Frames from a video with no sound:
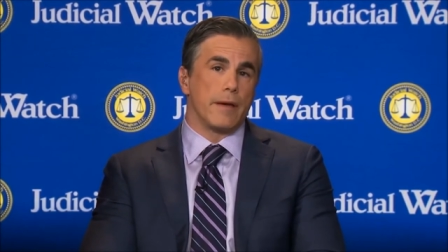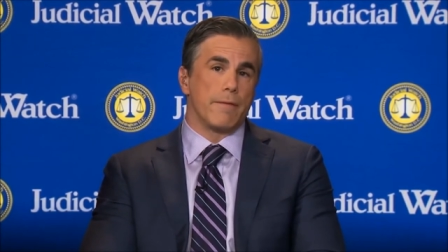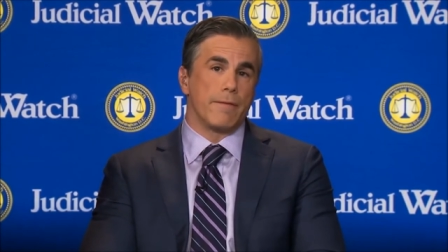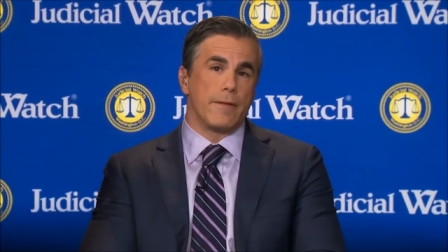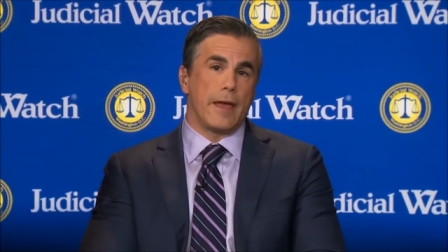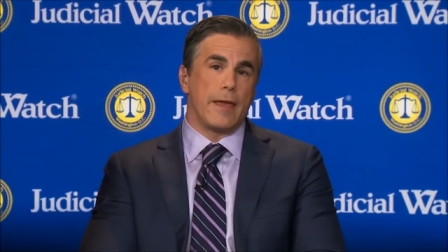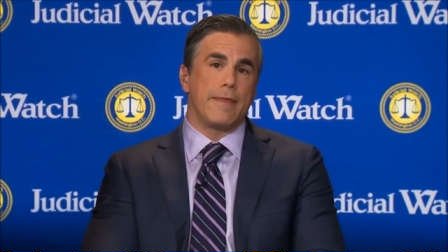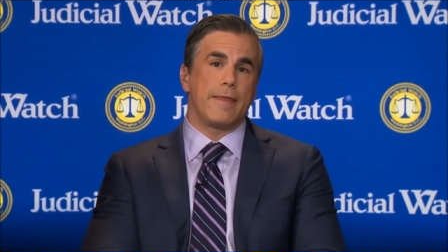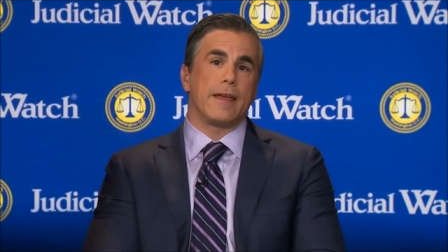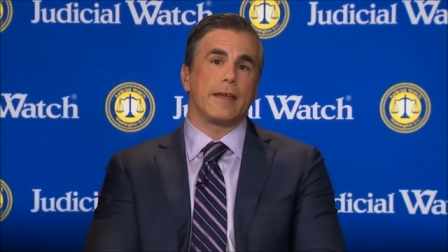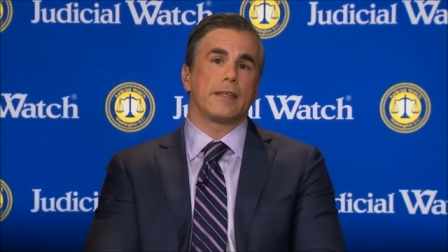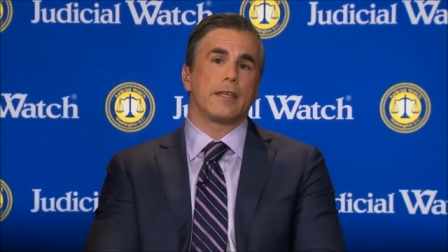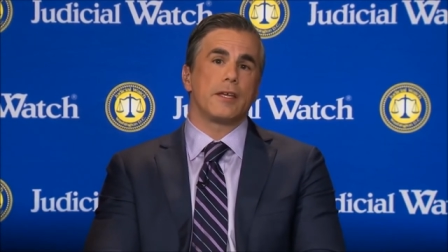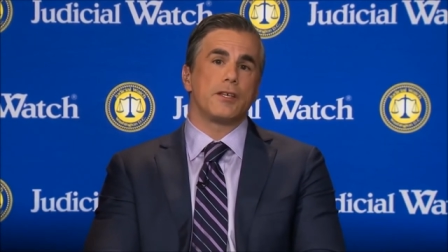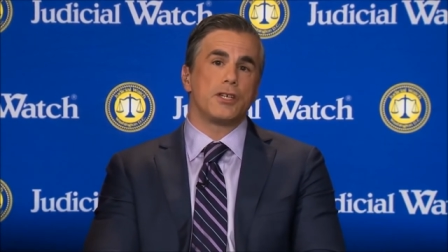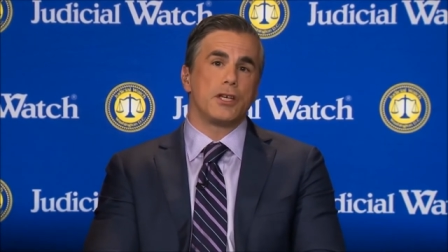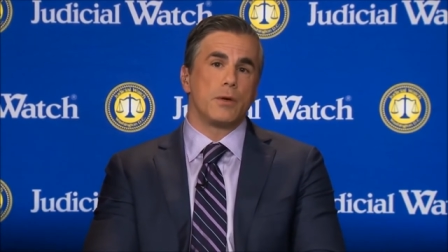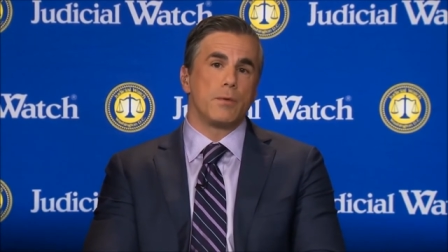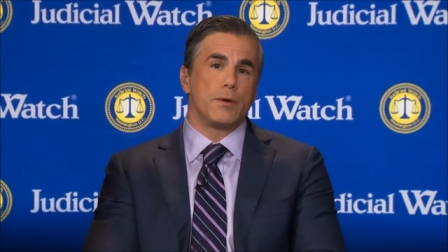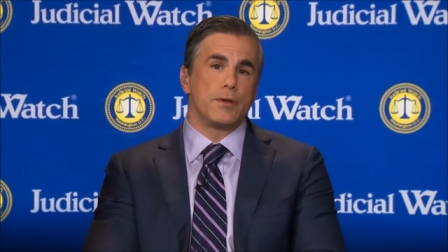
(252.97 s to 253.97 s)
If they think that
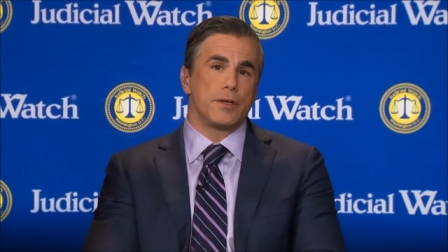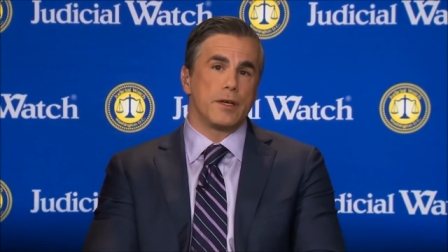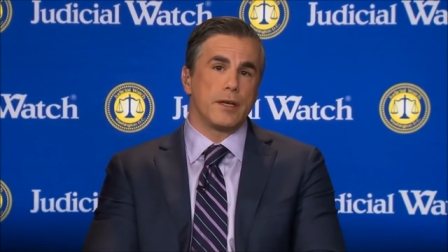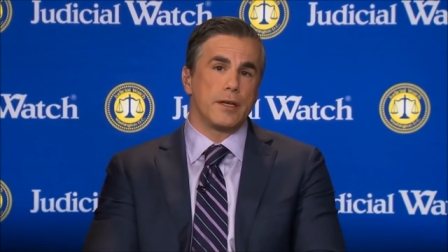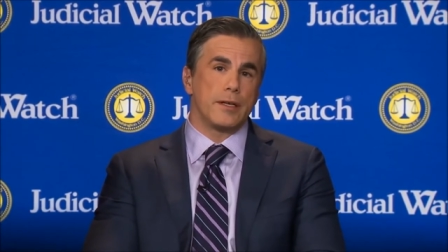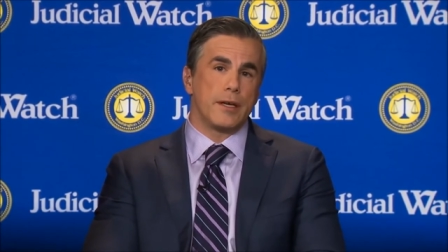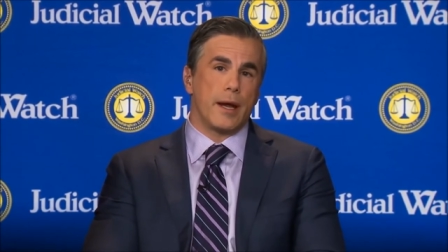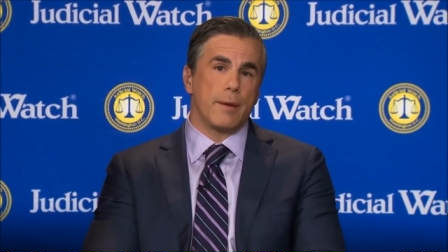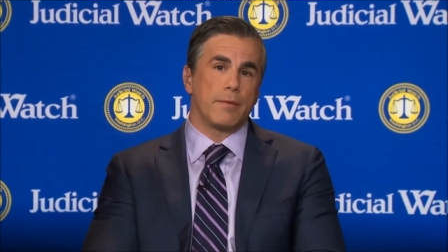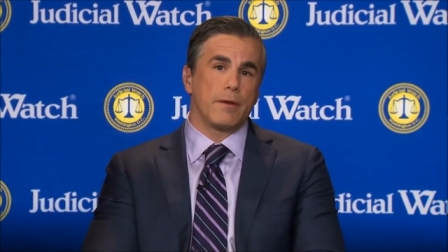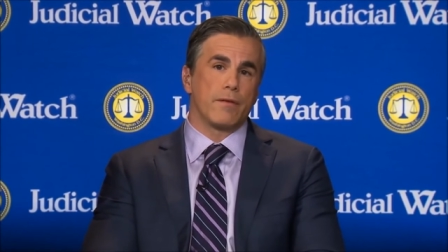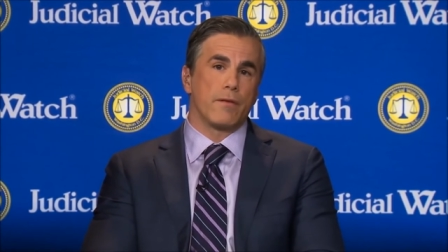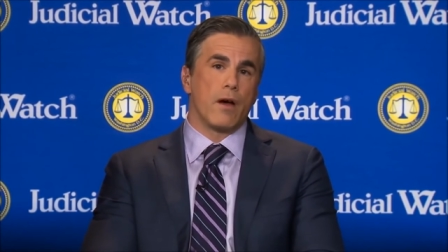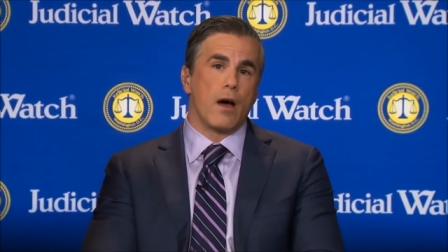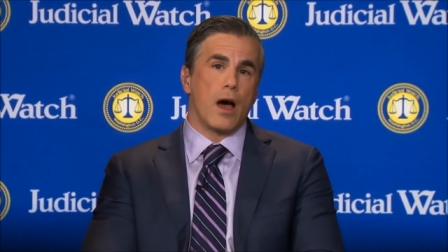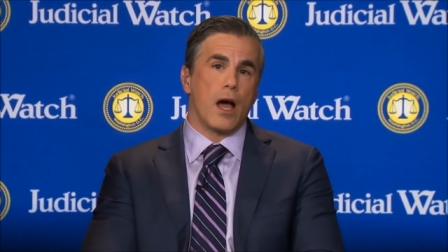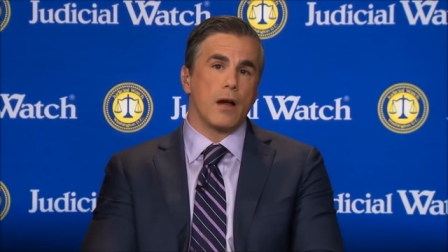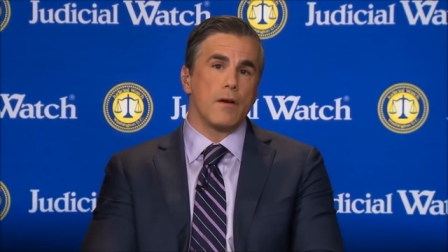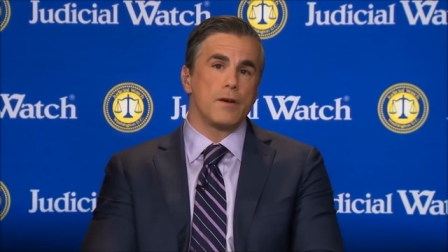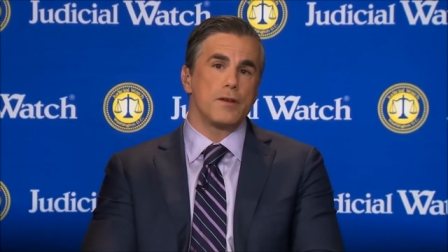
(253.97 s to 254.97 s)
she was in contempt of
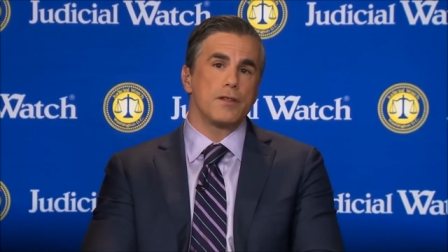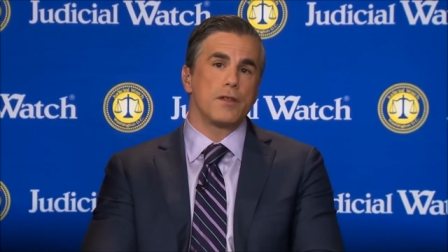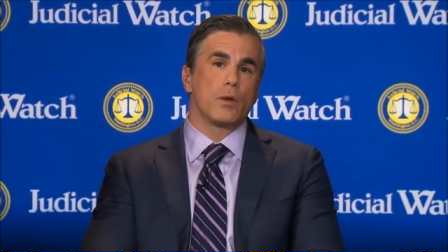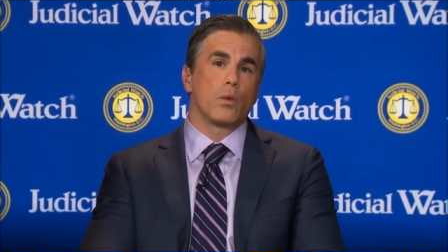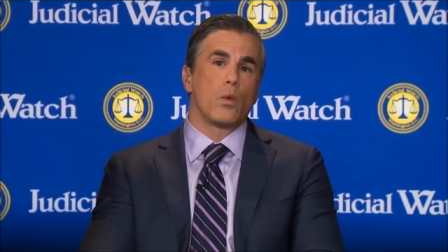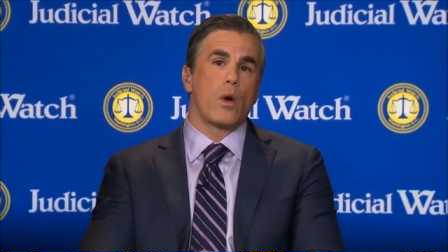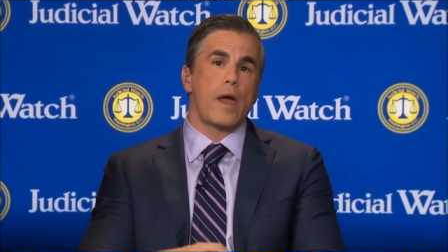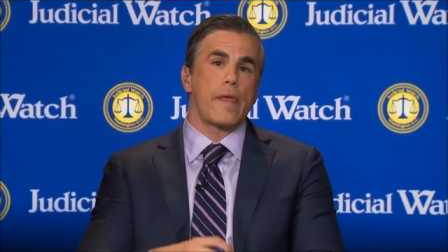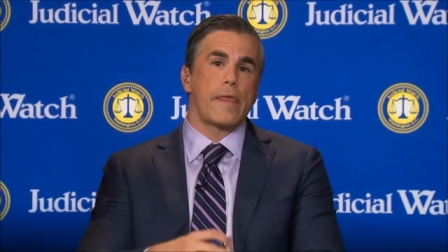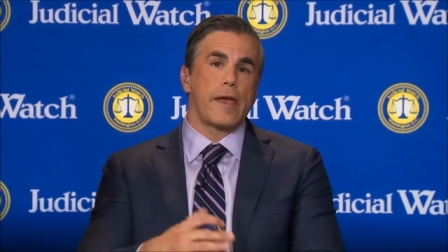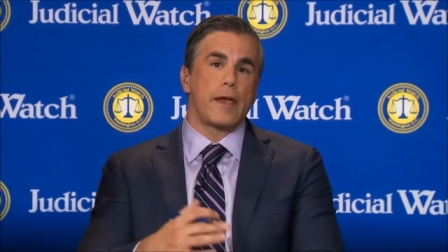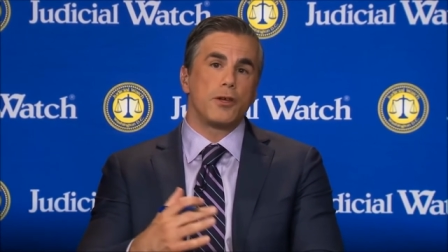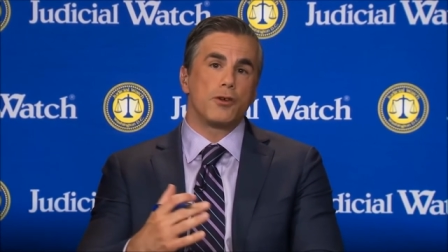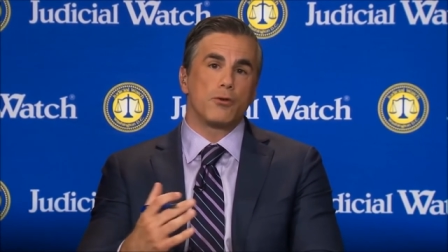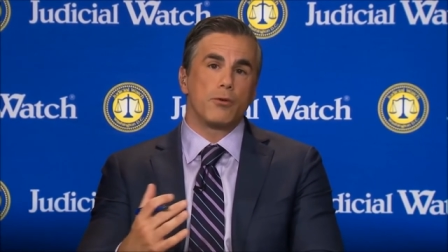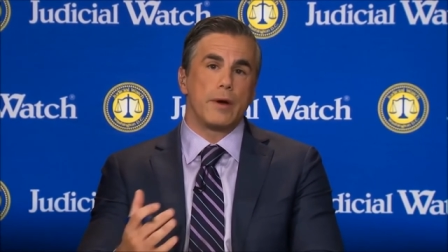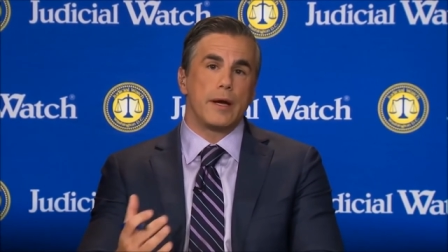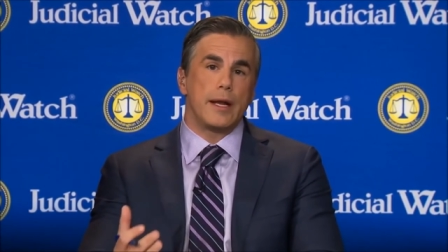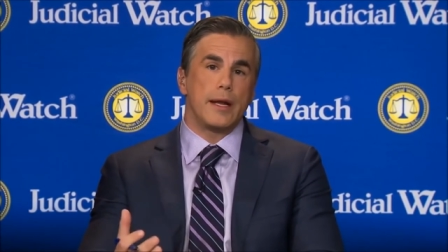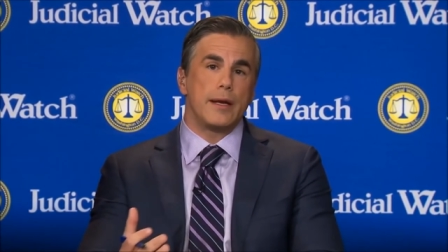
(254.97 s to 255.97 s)
Congress, the way they
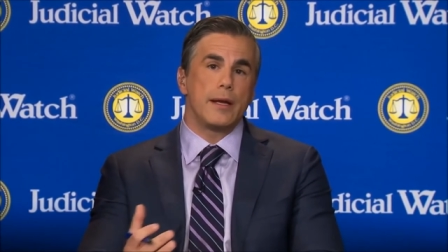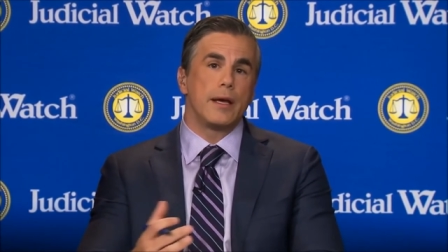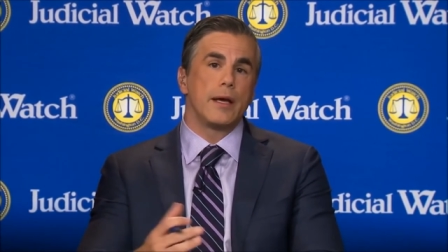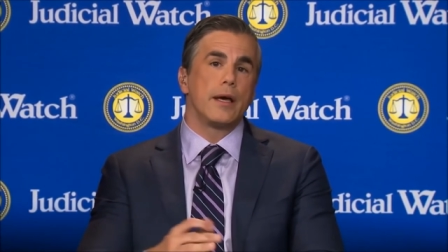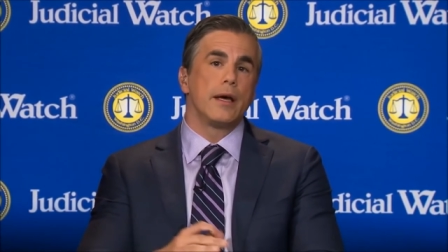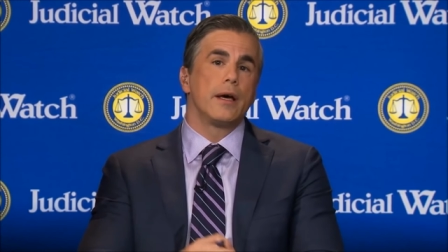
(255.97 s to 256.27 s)
treated